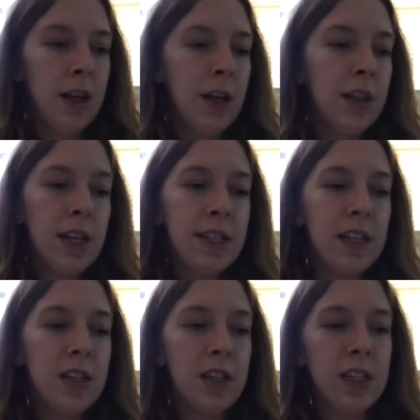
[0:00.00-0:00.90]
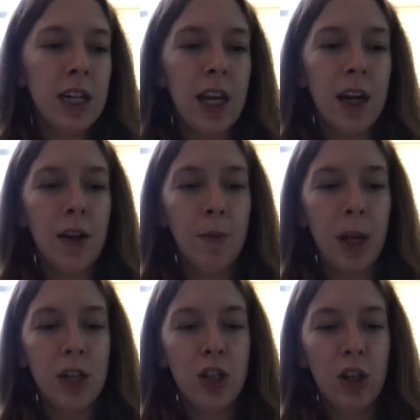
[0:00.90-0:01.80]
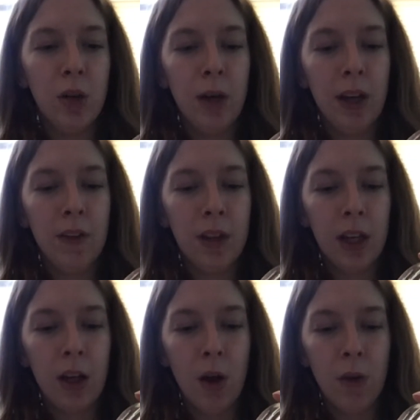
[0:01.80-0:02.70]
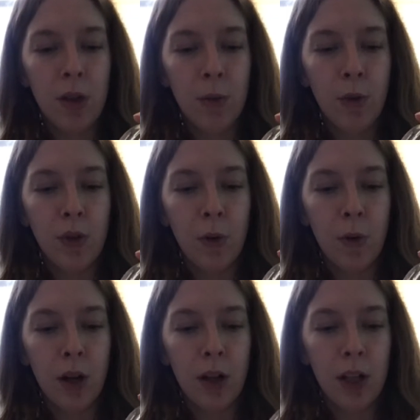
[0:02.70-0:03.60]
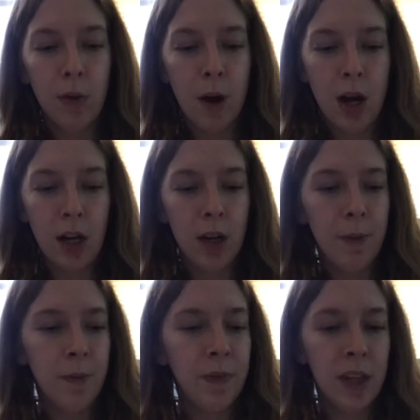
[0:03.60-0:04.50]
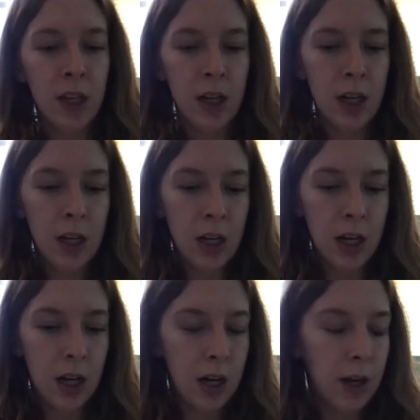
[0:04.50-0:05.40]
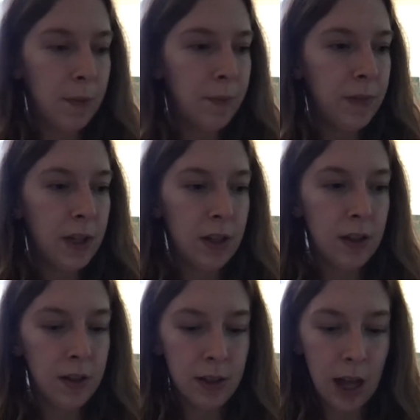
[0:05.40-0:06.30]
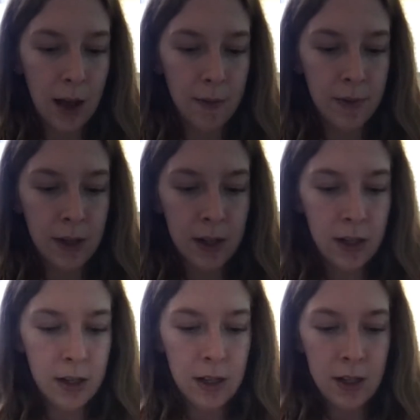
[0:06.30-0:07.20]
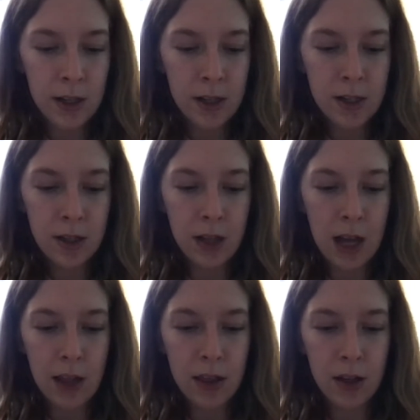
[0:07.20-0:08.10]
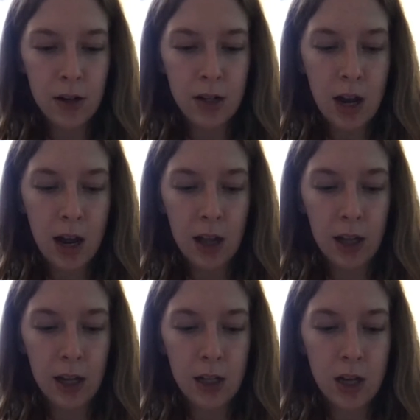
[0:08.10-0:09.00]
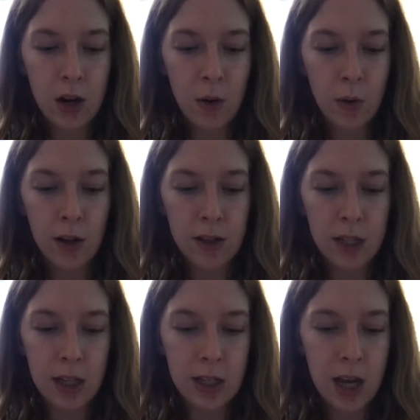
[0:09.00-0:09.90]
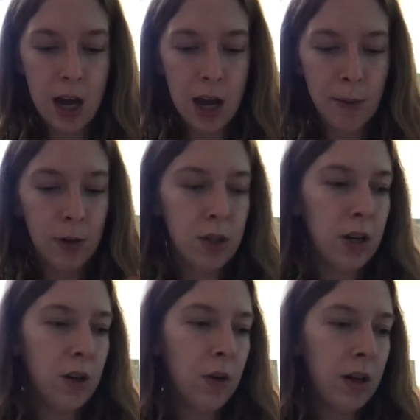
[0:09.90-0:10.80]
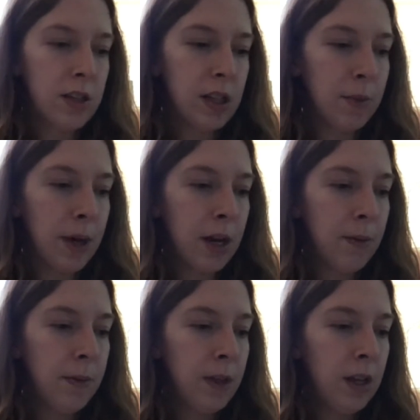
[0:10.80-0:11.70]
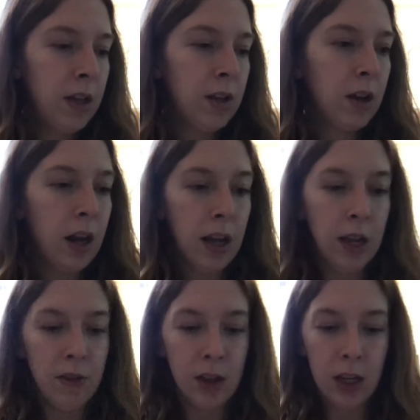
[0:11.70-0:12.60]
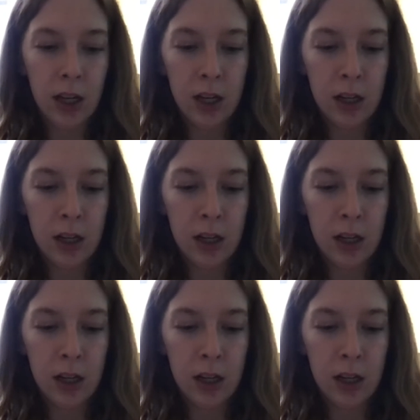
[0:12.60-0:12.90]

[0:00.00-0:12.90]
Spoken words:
This is just to get it, make sure you evenly coat them with the oily water. Yeah. So that there's not like a ton of oils on the top or a ton of oils on the bottom. They're kind of evenly